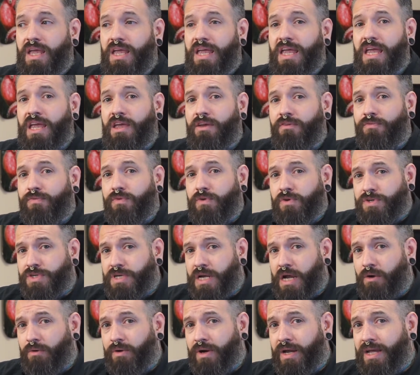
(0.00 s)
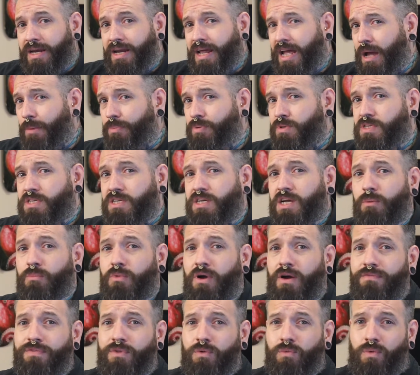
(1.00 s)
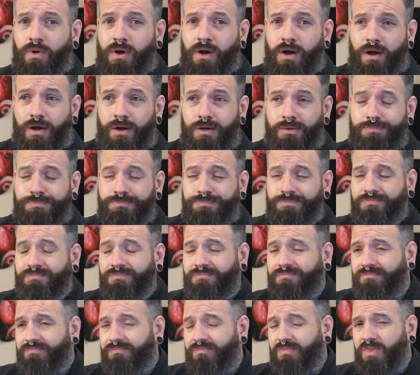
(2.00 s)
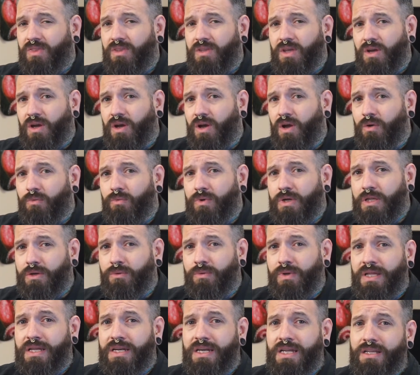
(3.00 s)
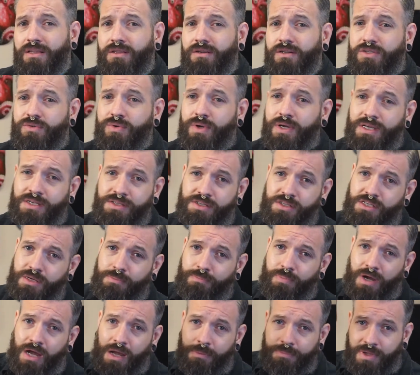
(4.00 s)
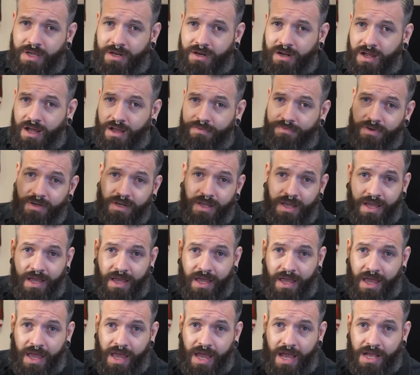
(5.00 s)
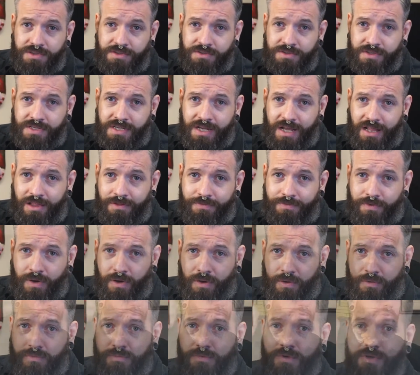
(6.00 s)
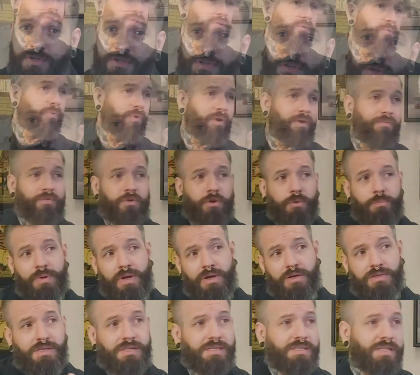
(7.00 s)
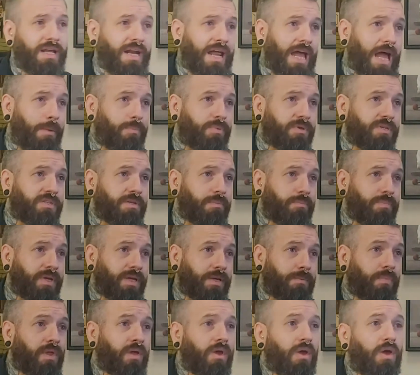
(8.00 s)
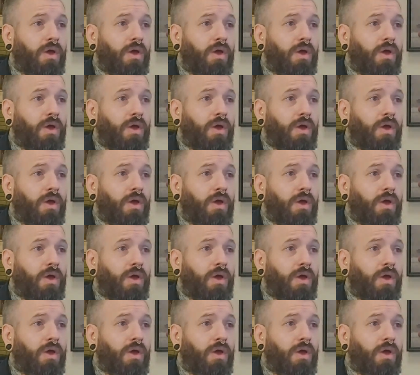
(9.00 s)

If your shower head happens to come off the wall, a really neat little trick is just to pop that off and answer the telephone to wherever your piercing site happens to be.